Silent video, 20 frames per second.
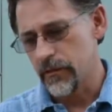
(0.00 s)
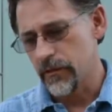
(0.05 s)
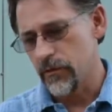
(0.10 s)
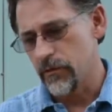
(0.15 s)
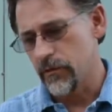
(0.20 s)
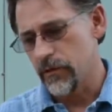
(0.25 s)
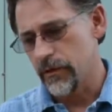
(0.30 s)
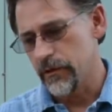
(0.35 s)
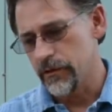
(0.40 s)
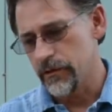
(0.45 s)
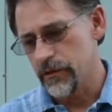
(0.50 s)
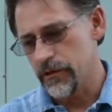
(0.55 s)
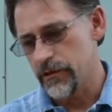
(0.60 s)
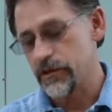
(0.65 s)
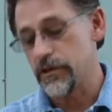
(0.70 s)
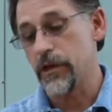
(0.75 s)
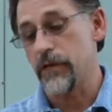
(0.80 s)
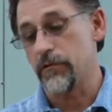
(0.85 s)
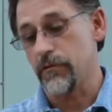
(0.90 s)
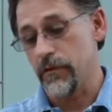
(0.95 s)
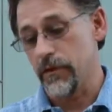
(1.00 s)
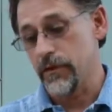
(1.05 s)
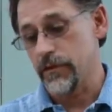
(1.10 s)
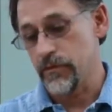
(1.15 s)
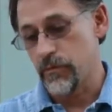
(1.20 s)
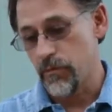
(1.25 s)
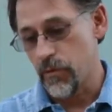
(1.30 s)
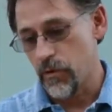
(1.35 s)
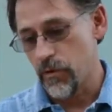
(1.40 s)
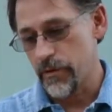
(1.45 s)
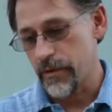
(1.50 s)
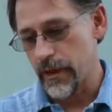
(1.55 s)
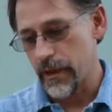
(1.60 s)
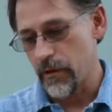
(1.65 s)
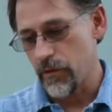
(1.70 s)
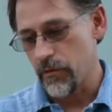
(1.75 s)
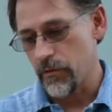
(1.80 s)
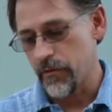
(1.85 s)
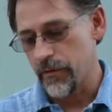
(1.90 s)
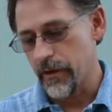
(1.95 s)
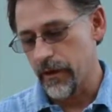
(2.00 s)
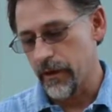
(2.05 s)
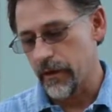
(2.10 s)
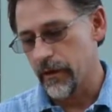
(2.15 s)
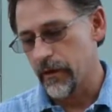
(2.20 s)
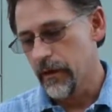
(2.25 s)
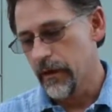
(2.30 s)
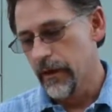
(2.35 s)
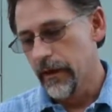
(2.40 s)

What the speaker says: do to just generally support that whole thing.